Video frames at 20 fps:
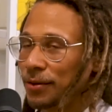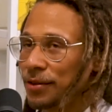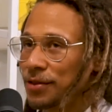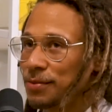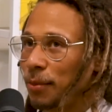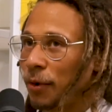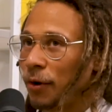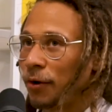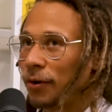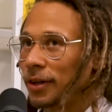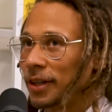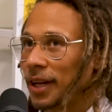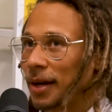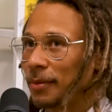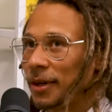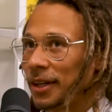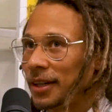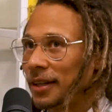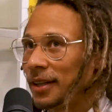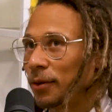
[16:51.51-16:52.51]
it was born. I
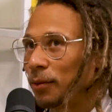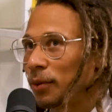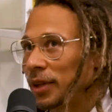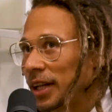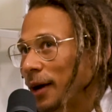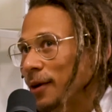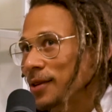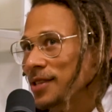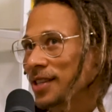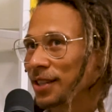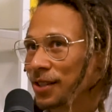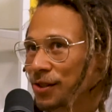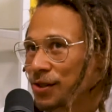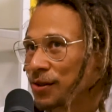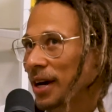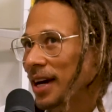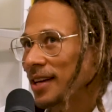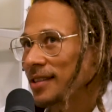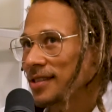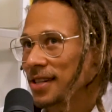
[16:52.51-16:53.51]
mean, when I was in the
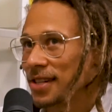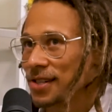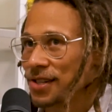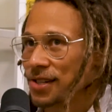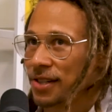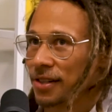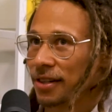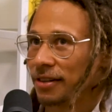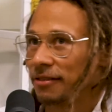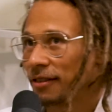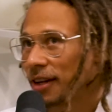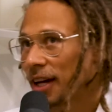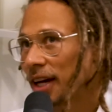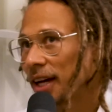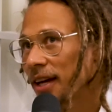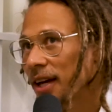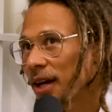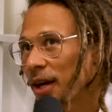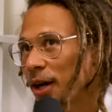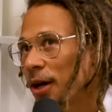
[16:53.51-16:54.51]
transition of
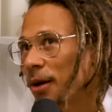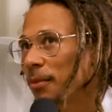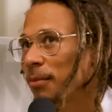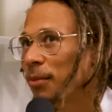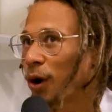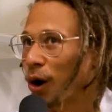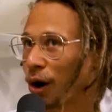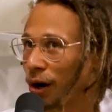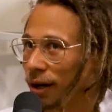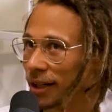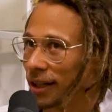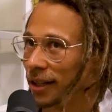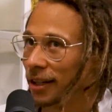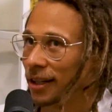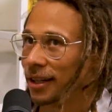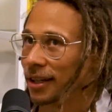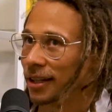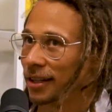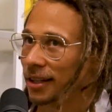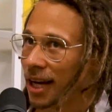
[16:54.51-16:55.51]
like
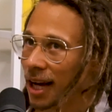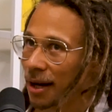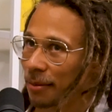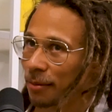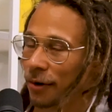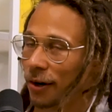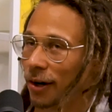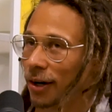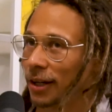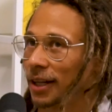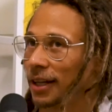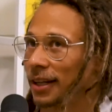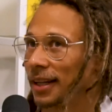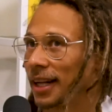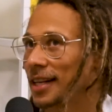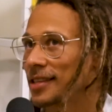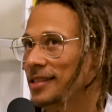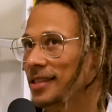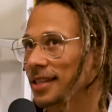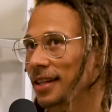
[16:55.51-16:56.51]
partying and not partying,
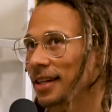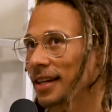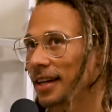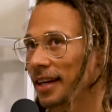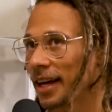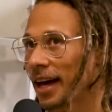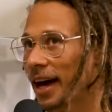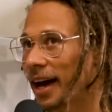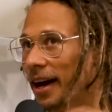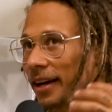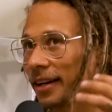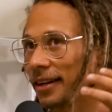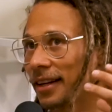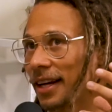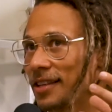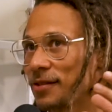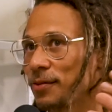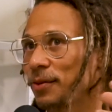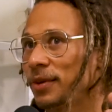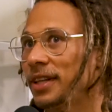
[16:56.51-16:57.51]

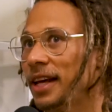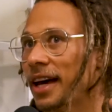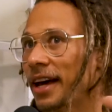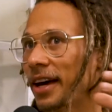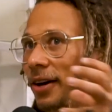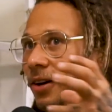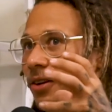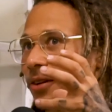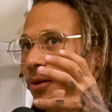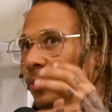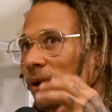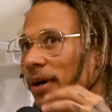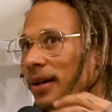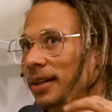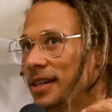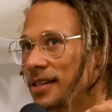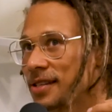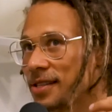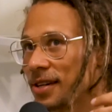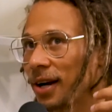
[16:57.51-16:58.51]
that's when the health and
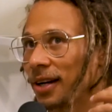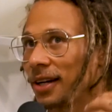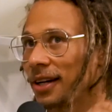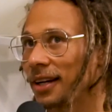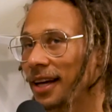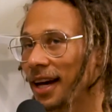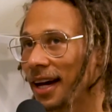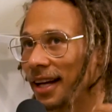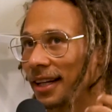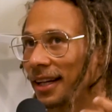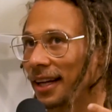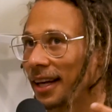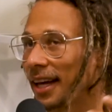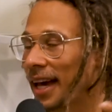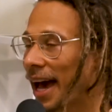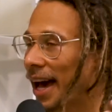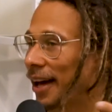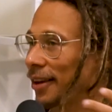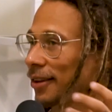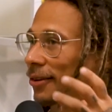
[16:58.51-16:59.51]
wellness started kind of
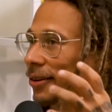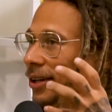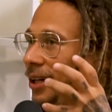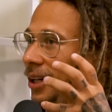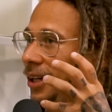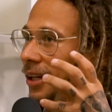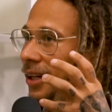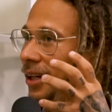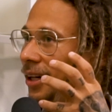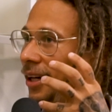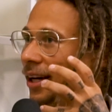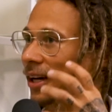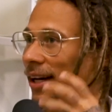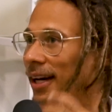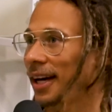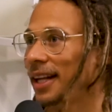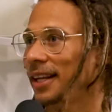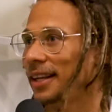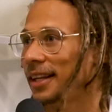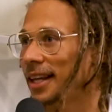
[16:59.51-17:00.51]
gathering.
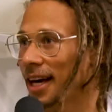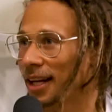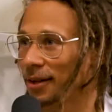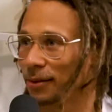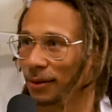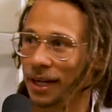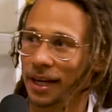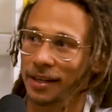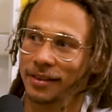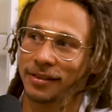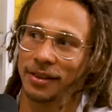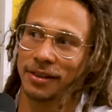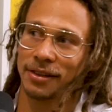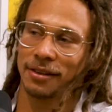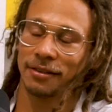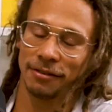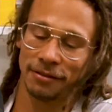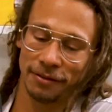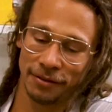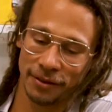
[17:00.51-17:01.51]
And then when I took
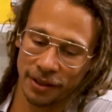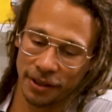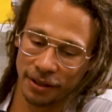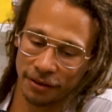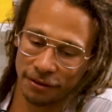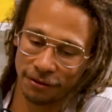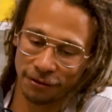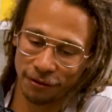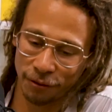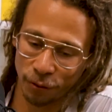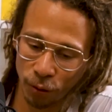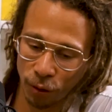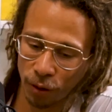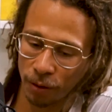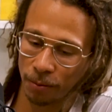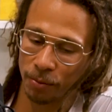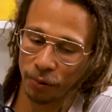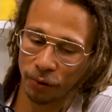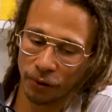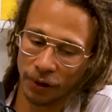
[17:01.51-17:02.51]
the
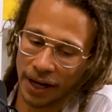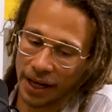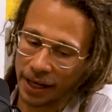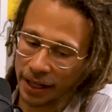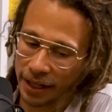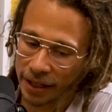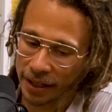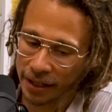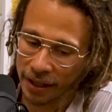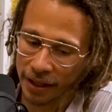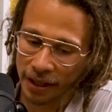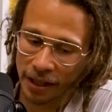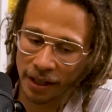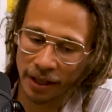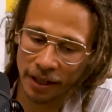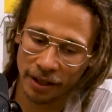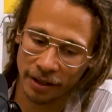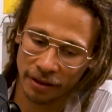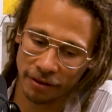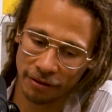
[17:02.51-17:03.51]
full break
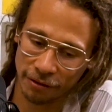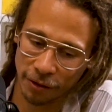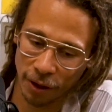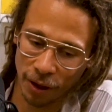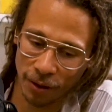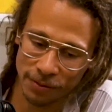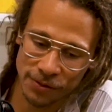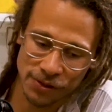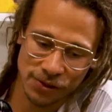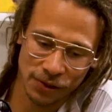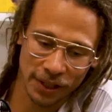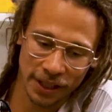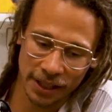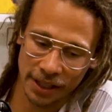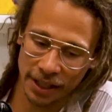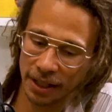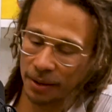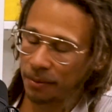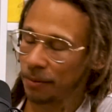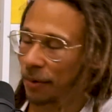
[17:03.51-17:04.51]
from
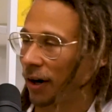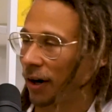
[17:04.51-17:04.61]
drinking and